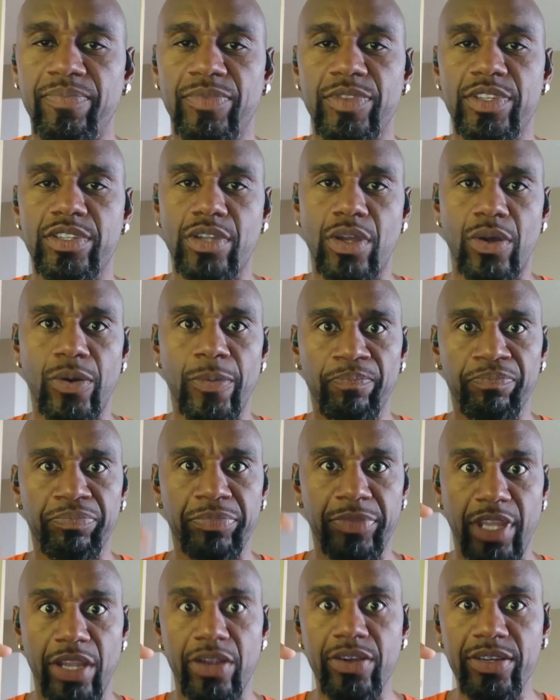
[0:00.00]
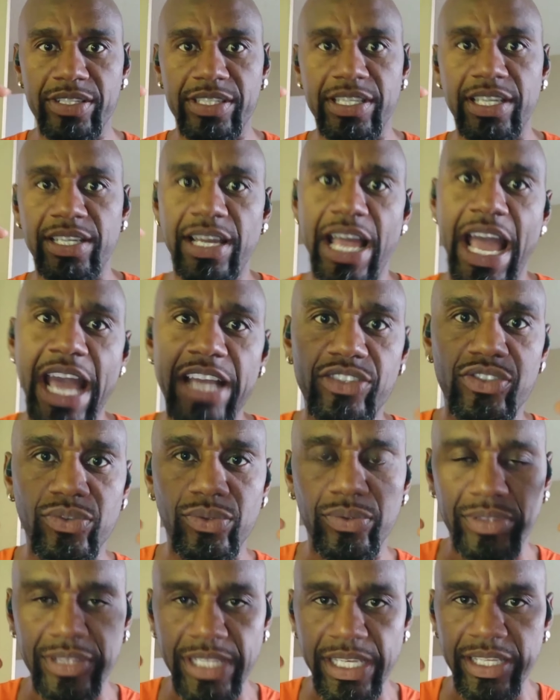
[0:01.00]
So, there's there
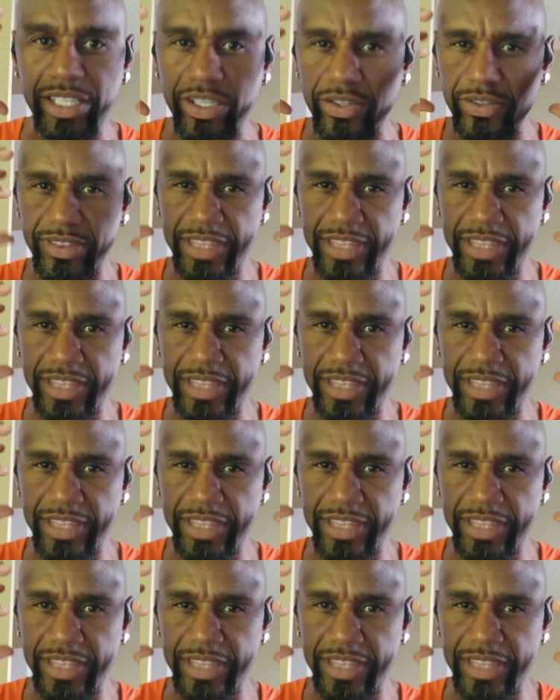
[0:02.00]
are